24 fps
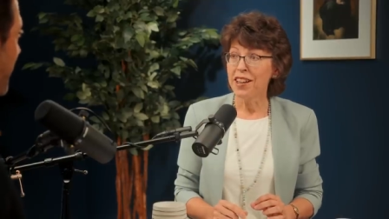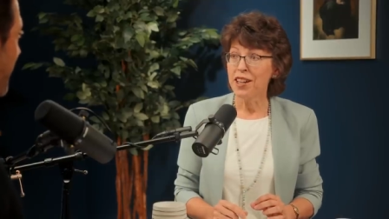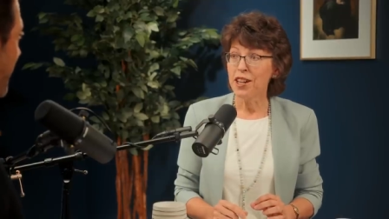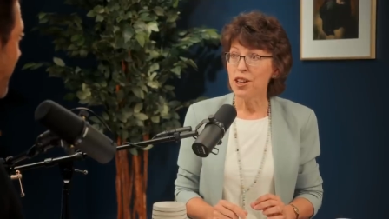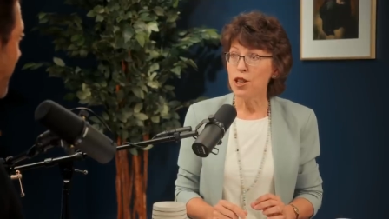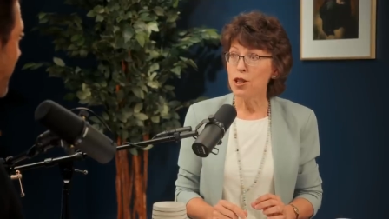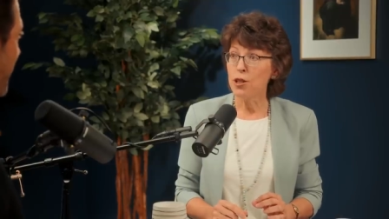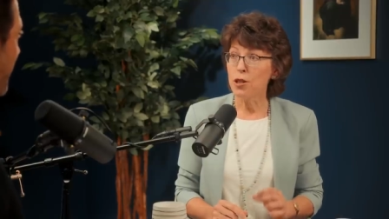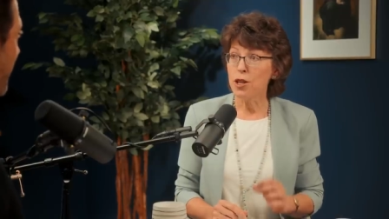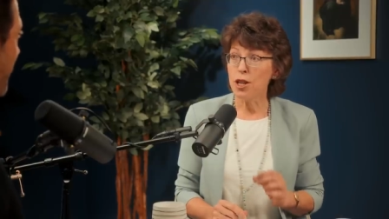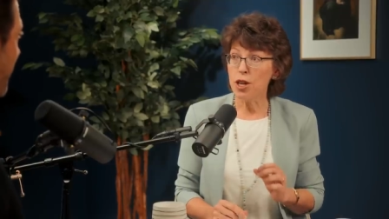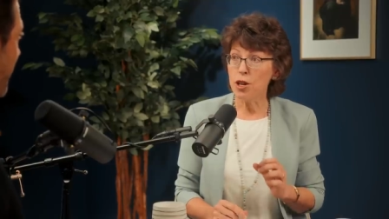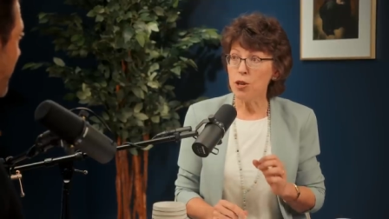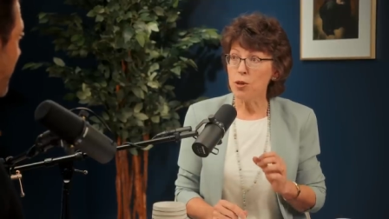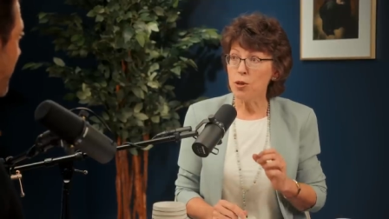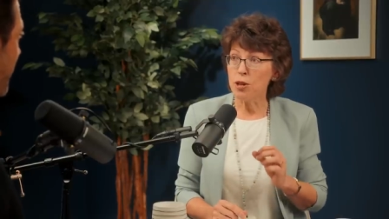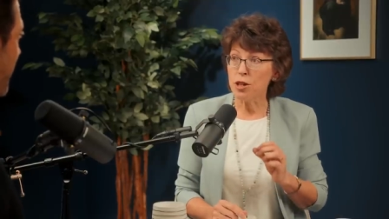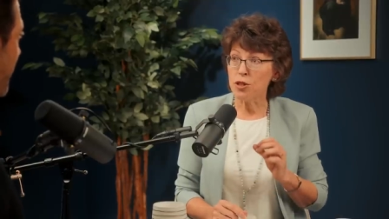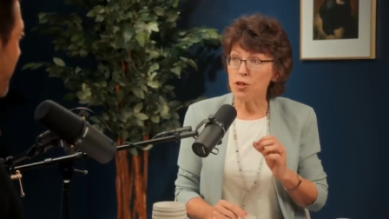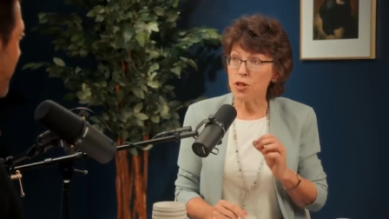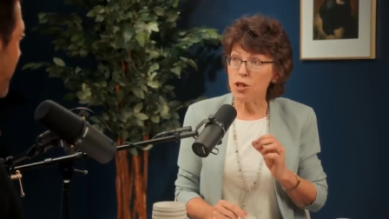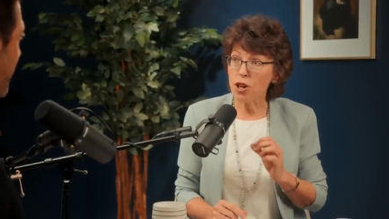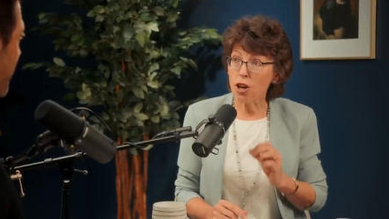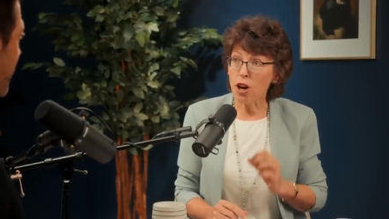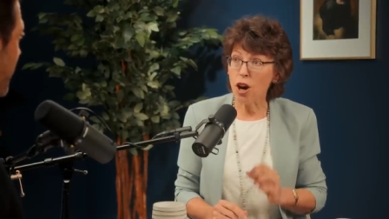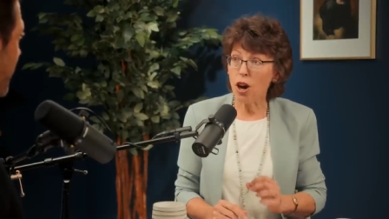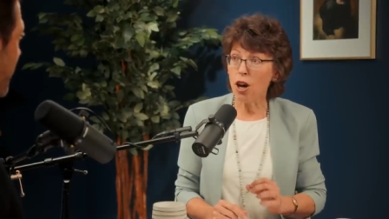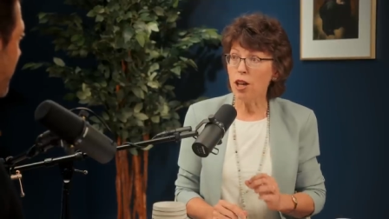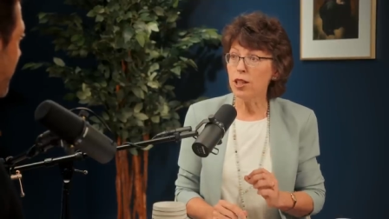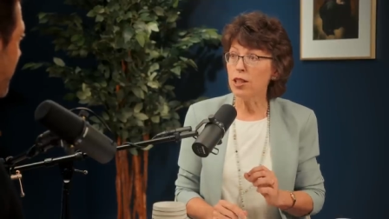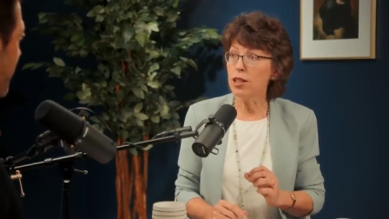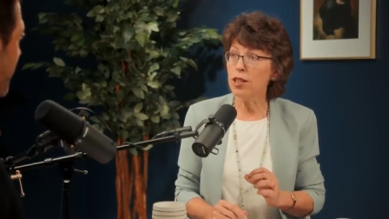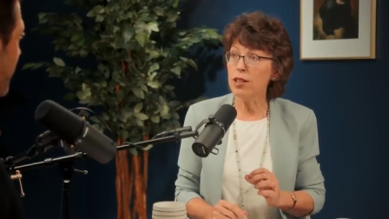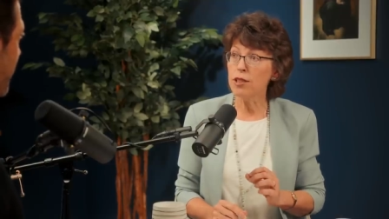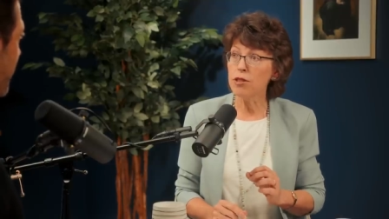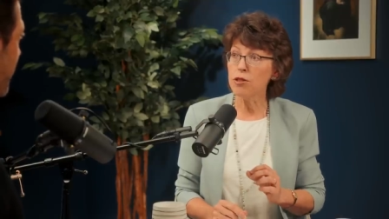who, who is
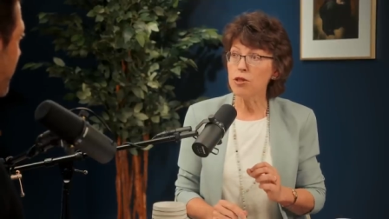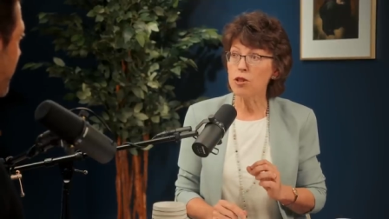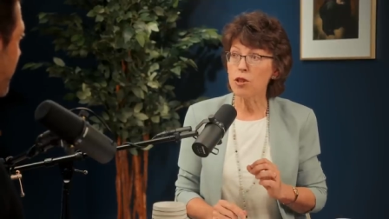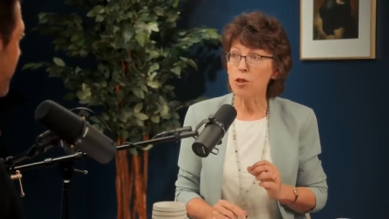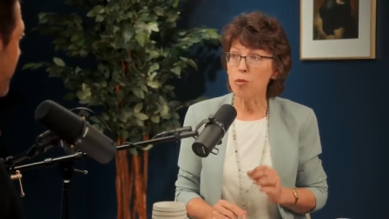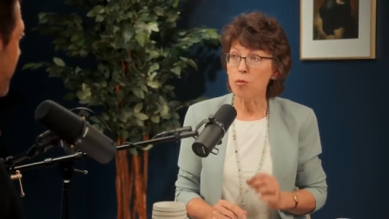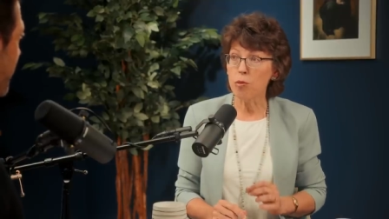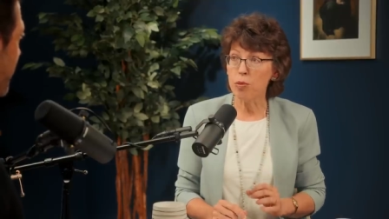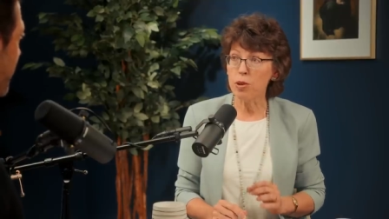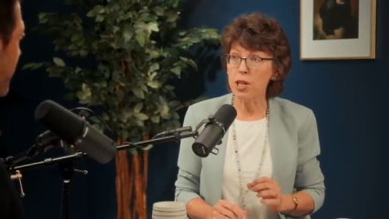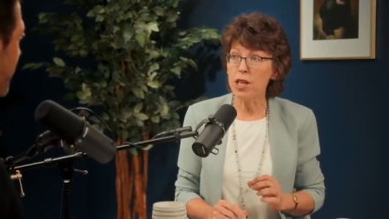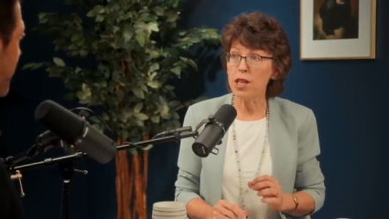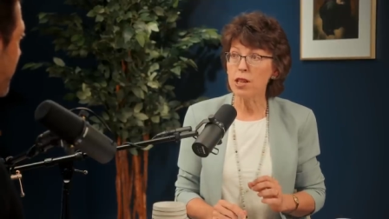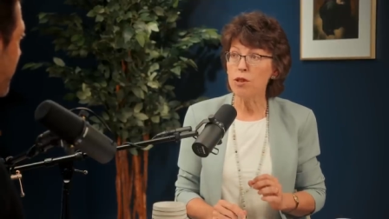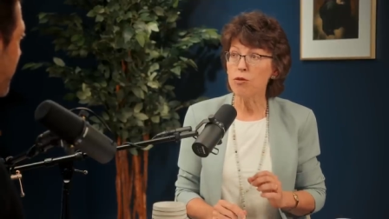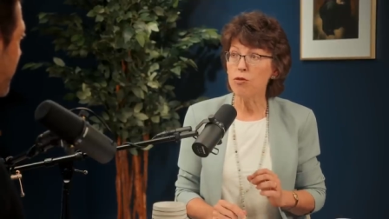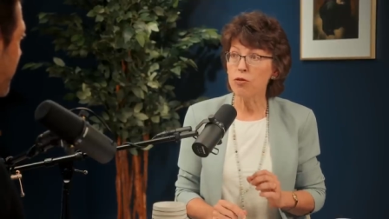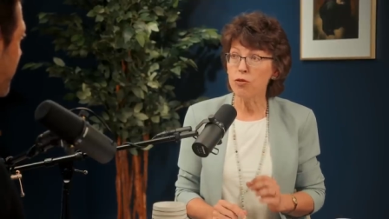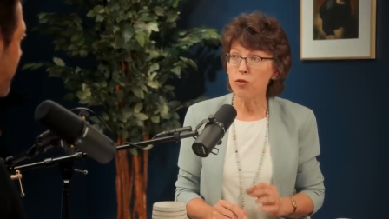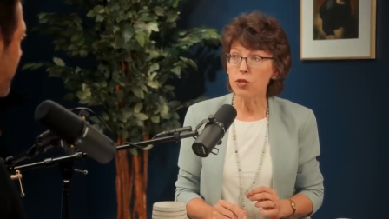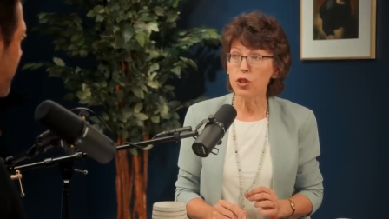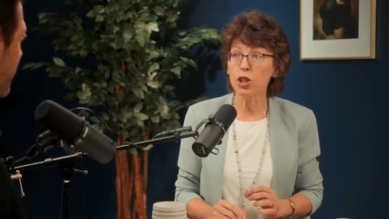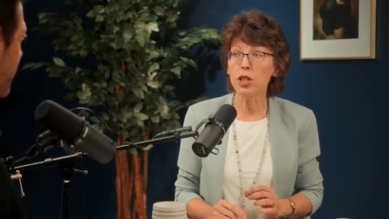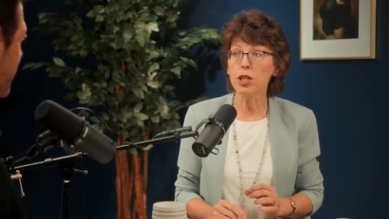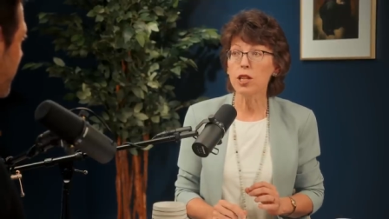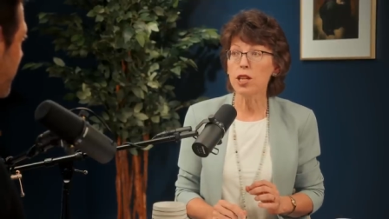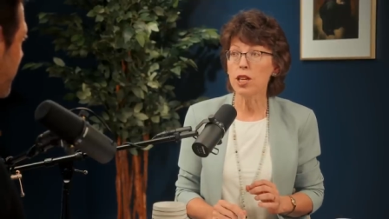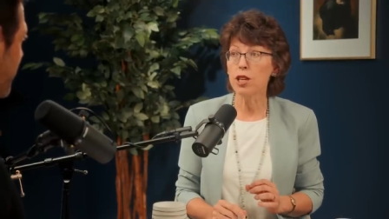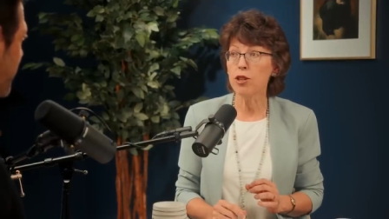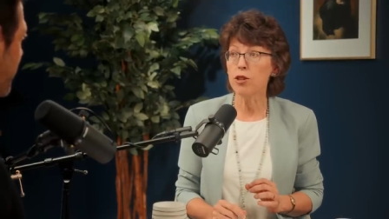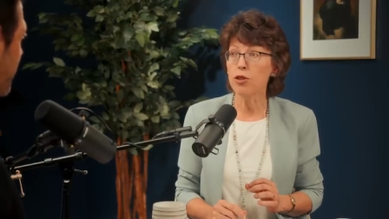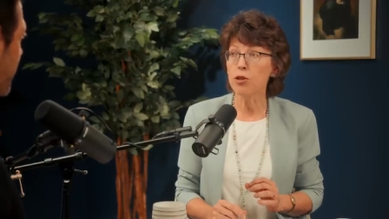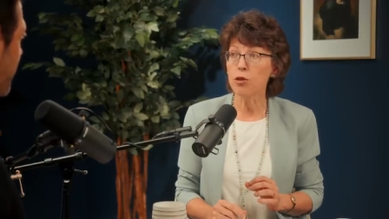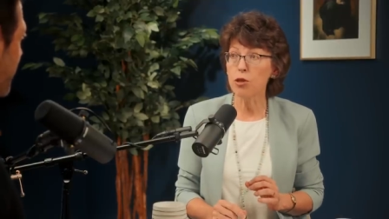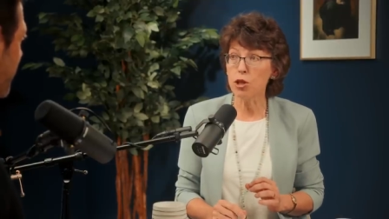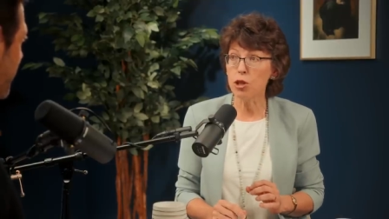calling you to be fully
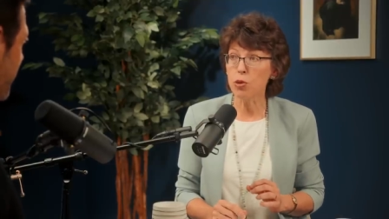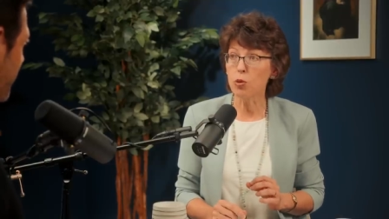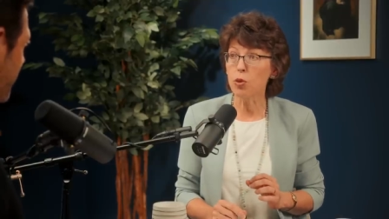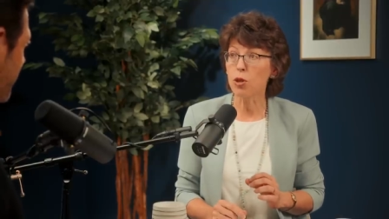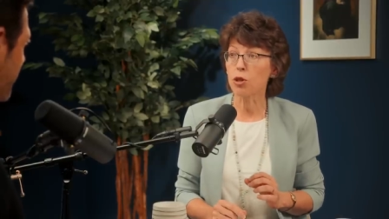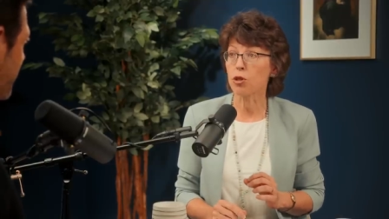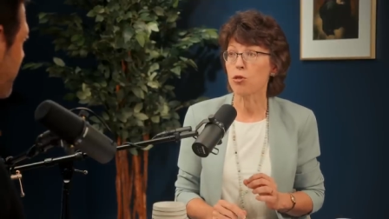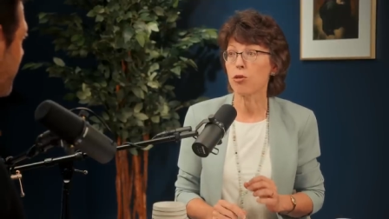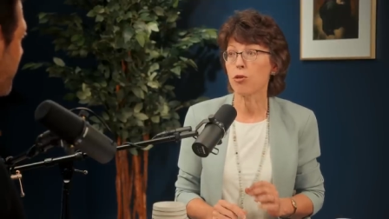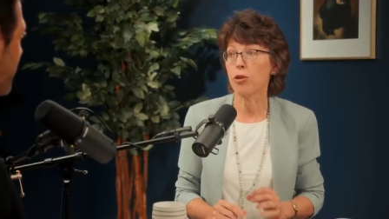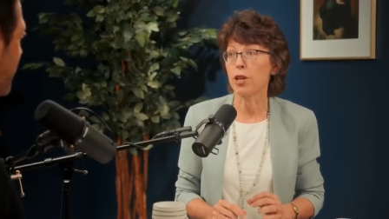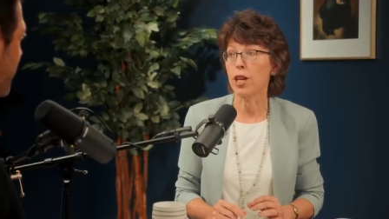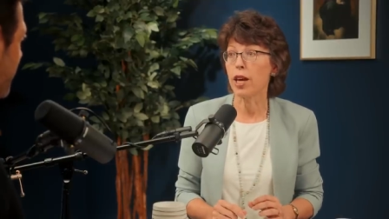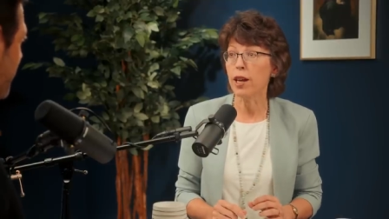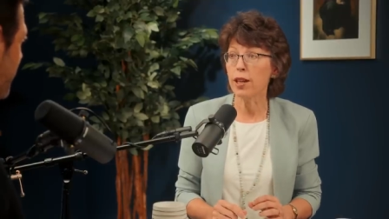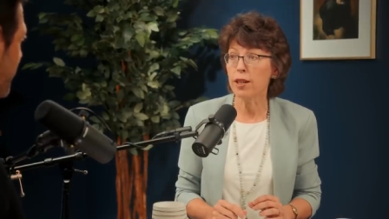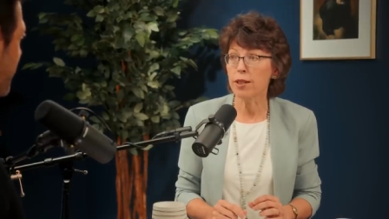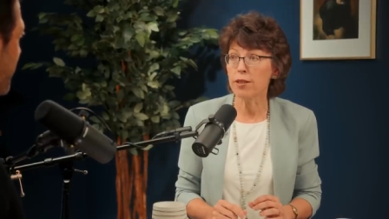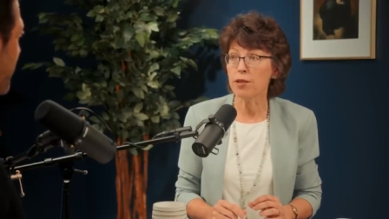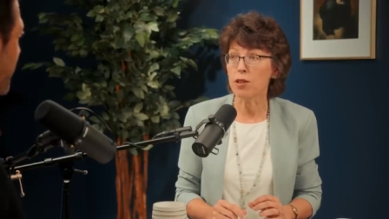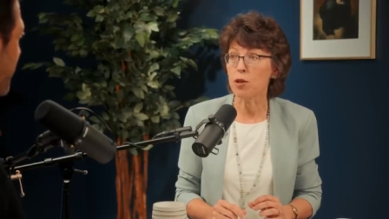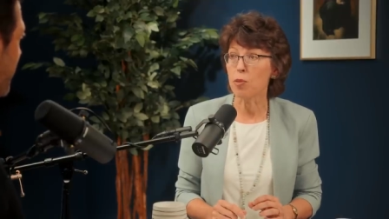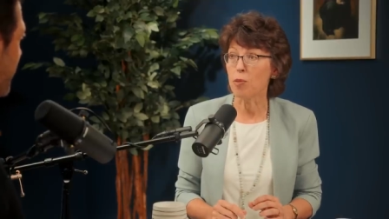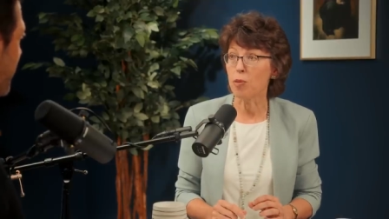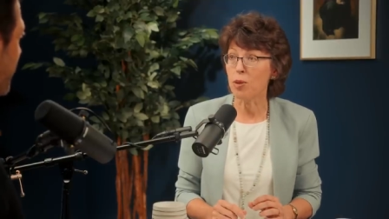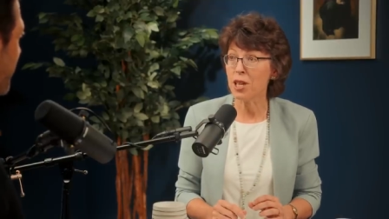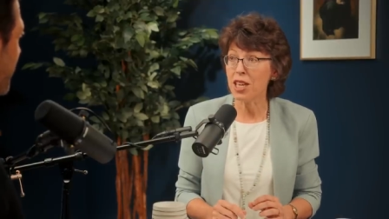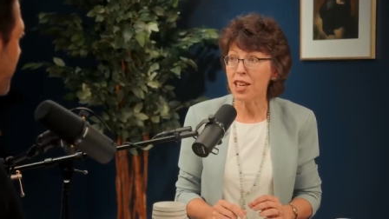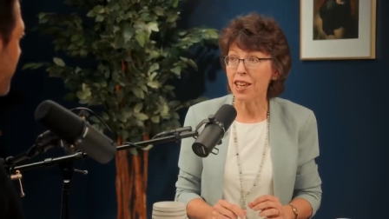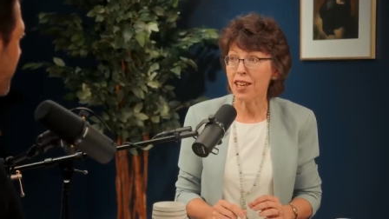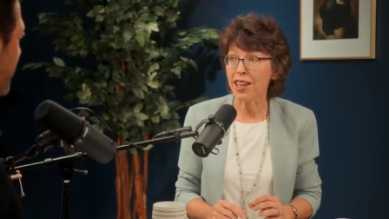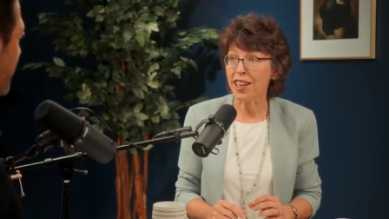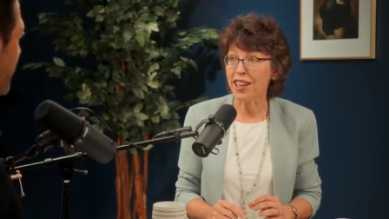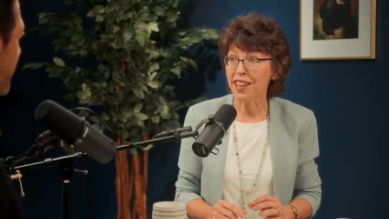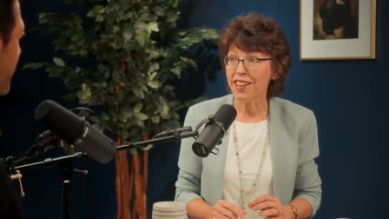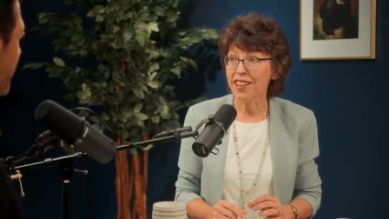who you were created to
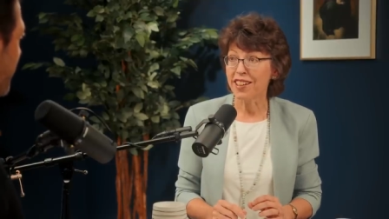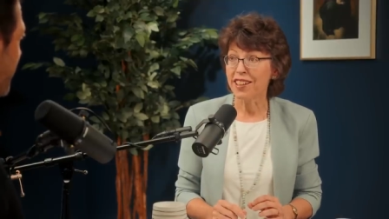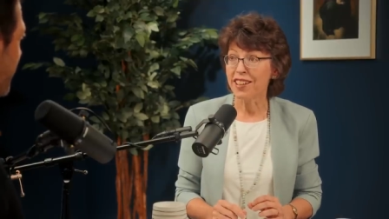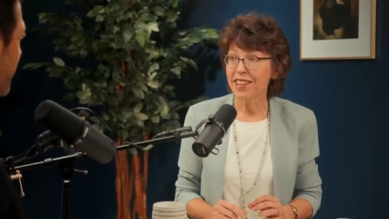be,